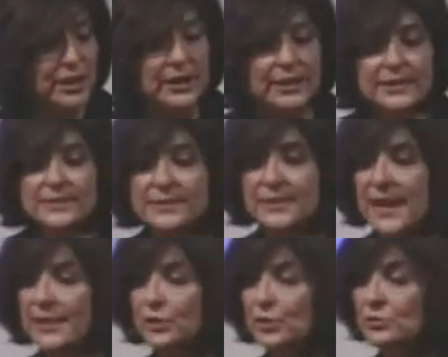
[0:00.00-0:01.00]
is
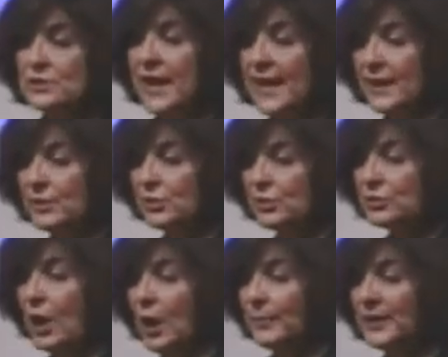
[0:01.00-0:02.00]
that you take your
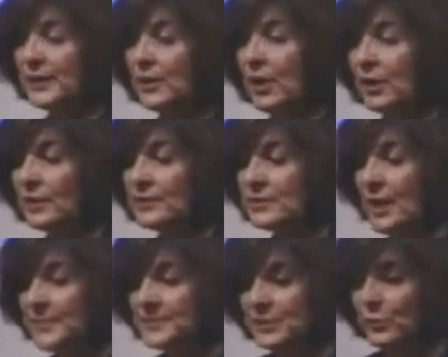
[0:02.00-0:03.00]
dominant
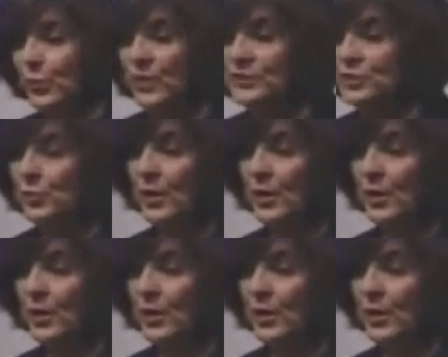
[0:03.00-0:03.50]
archetypes and the ones you want